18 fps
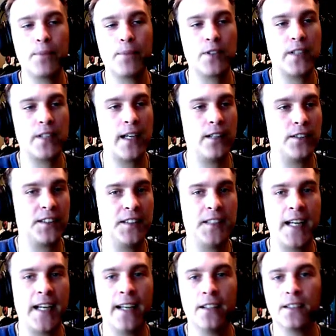
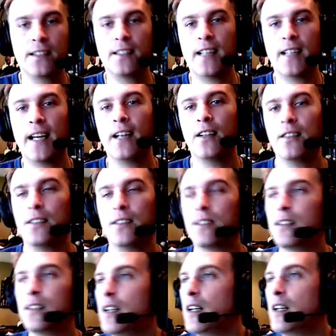upsells,
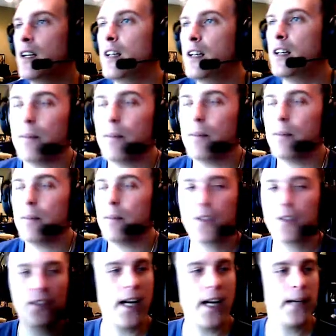downsells,
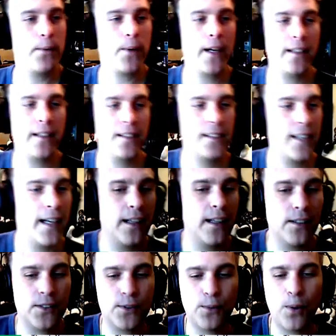sideways
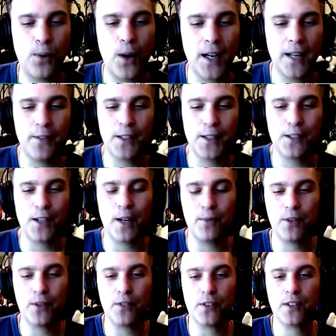sells, whatever
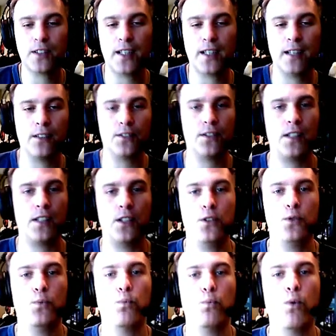types of sells
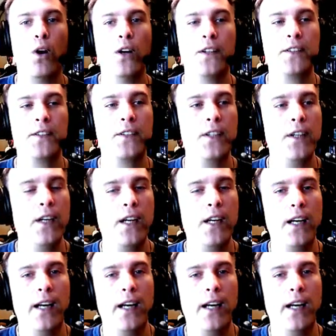that you want.